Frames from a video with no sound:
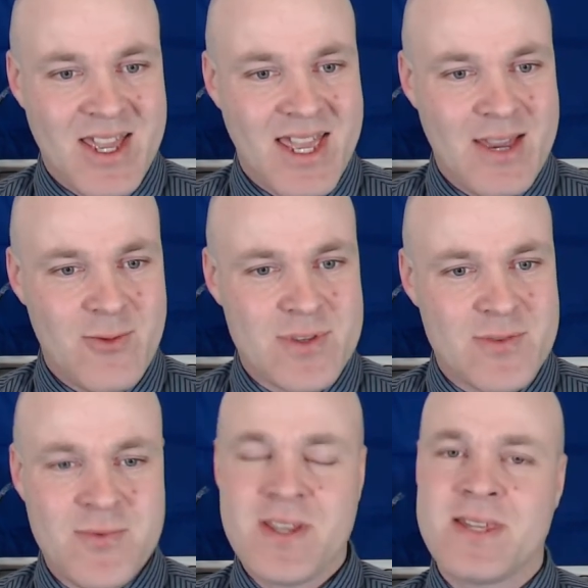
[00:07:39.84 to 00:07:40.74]
it was
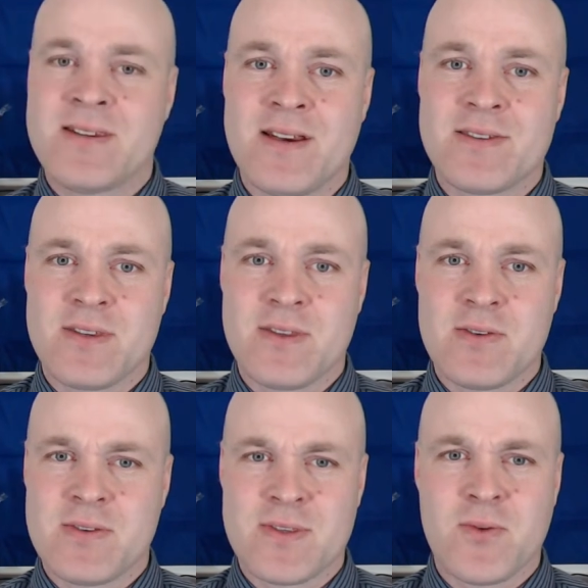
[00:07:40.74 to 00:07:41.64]
really nasty.
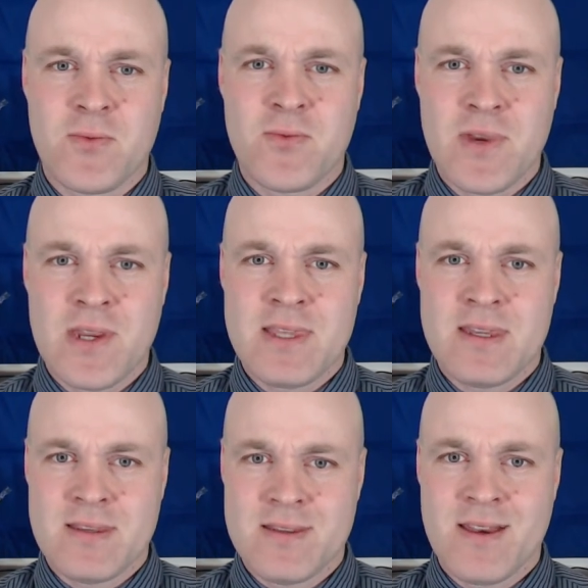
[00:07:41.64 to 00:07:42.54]
This is a
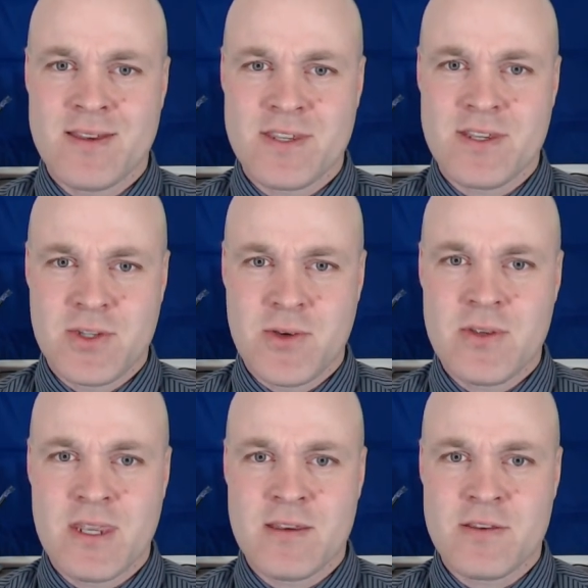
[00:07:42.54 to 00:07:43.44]
really nasty 2
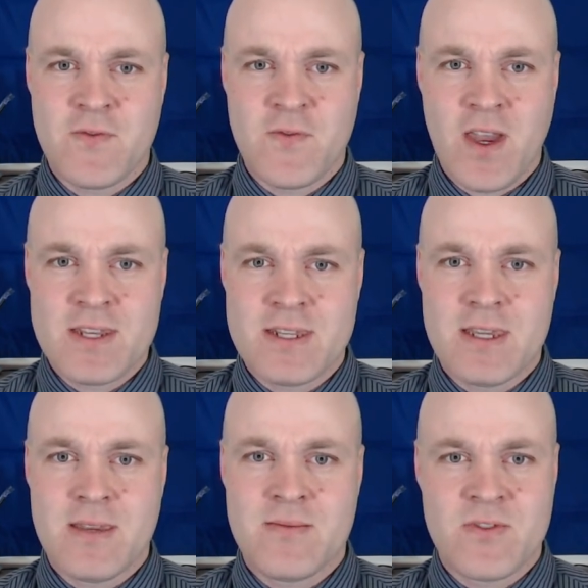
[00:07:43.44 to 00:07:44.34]
years fighting
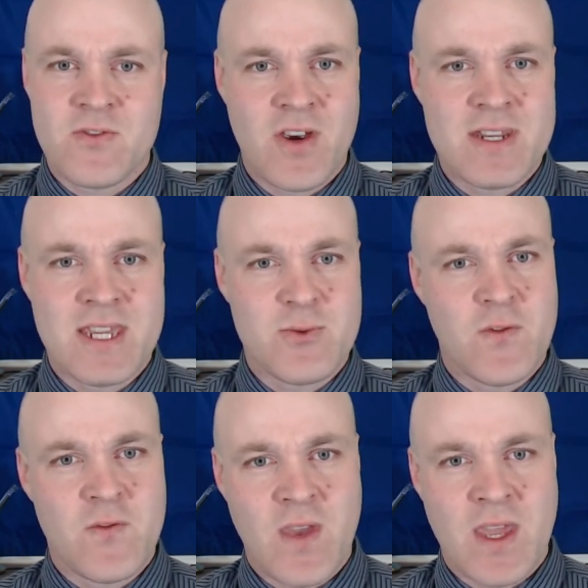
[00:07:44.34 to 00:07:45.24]
him, trying to get
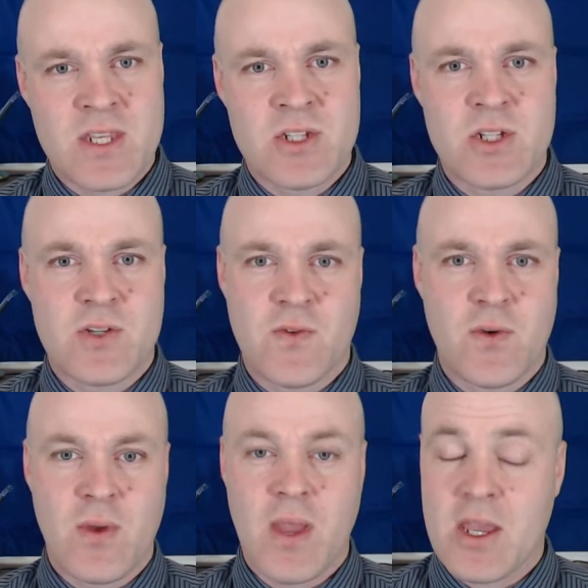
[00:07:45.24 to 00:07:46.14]
revenge
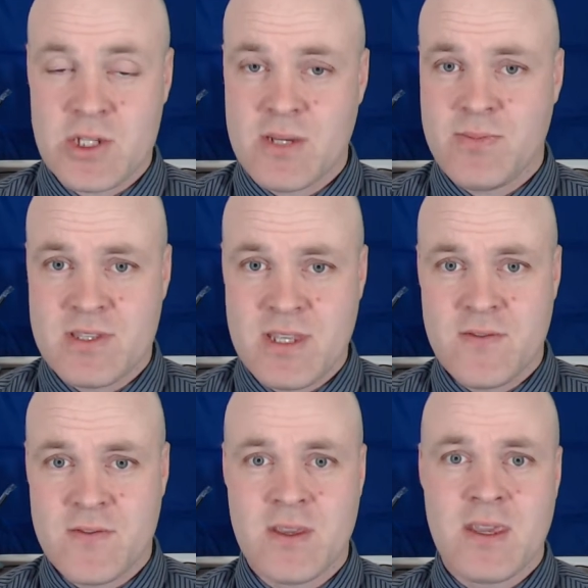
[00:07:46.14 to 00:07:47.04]
for how she
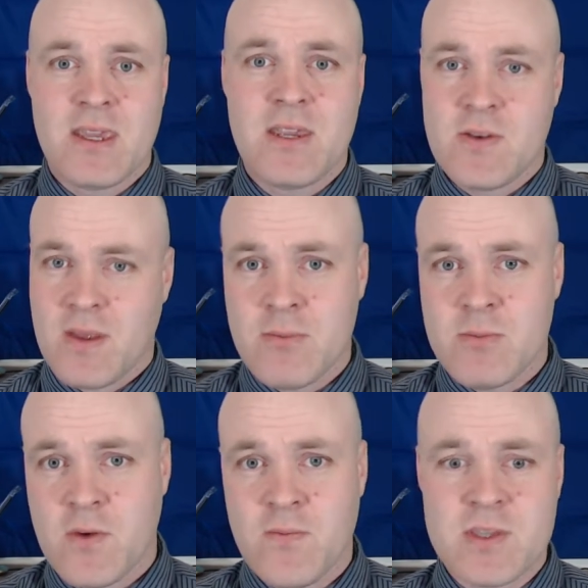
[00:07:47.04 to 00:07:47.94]
perceived him
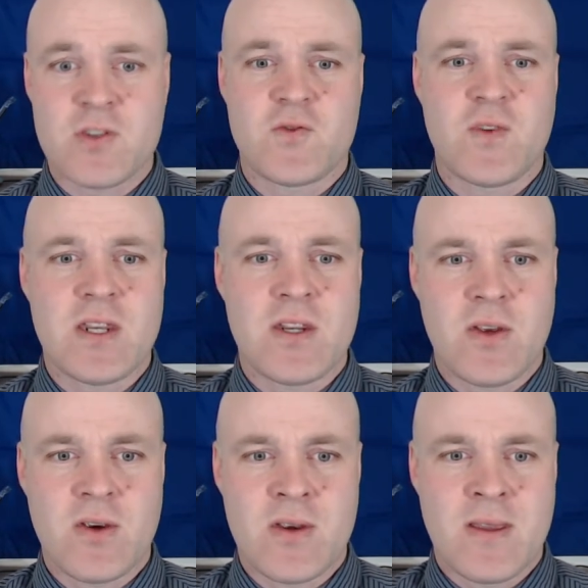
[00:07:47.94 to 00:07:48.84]
to have mistreated
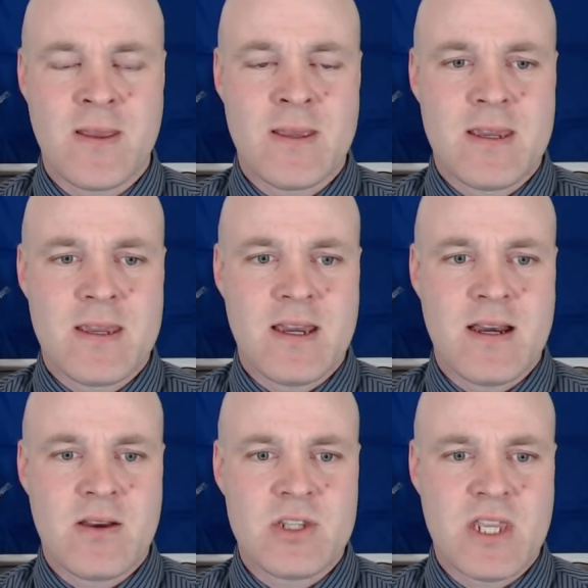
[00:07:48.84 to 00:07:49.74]
her.
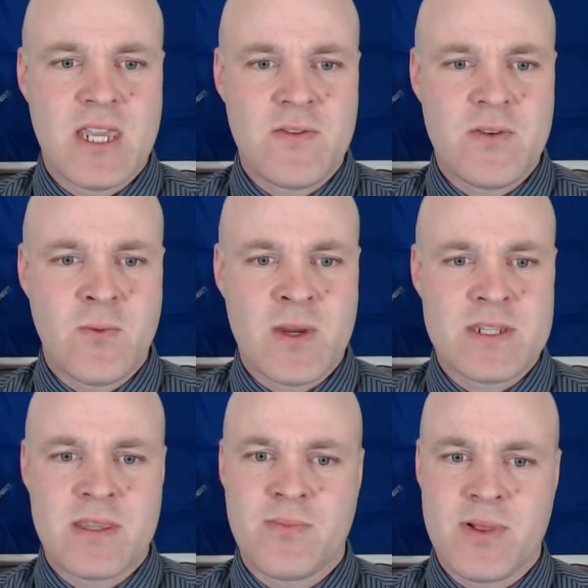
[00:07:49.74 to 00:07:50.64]
She even went
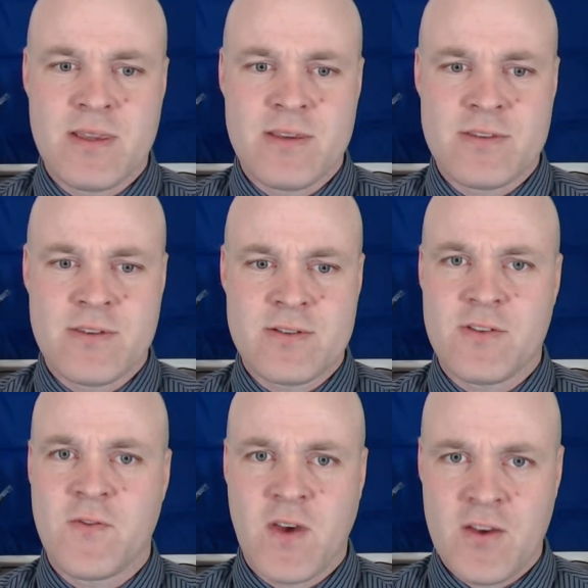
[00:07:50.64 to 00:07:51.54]
to the police to
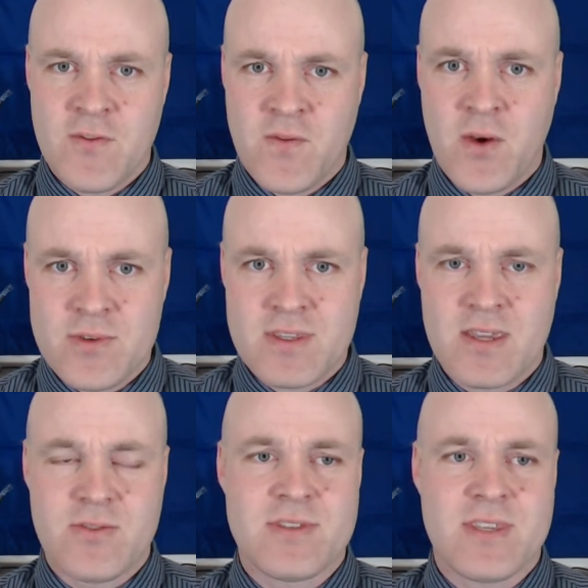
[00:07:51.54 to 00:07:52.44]
file false
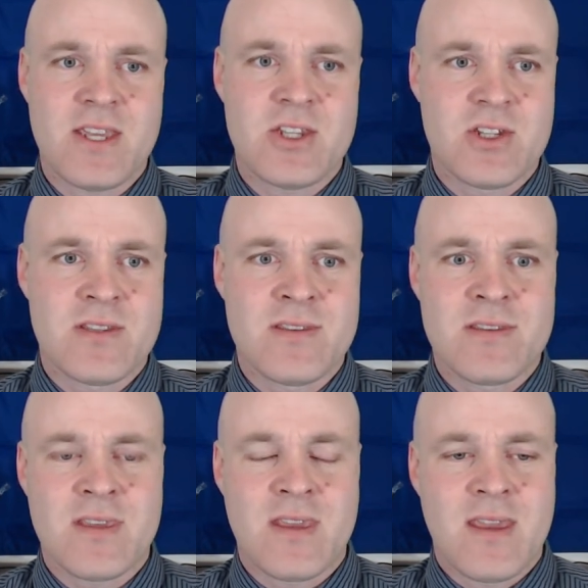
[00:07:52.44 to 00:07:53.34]

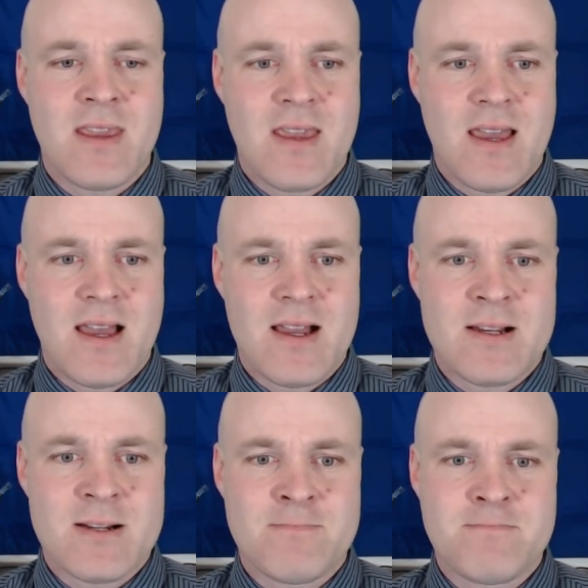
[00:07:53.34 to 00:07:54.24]
accusations.
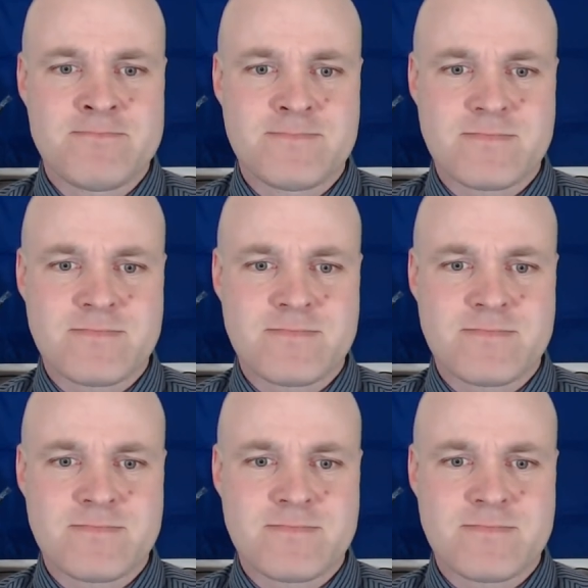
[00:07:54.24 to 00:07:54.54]
And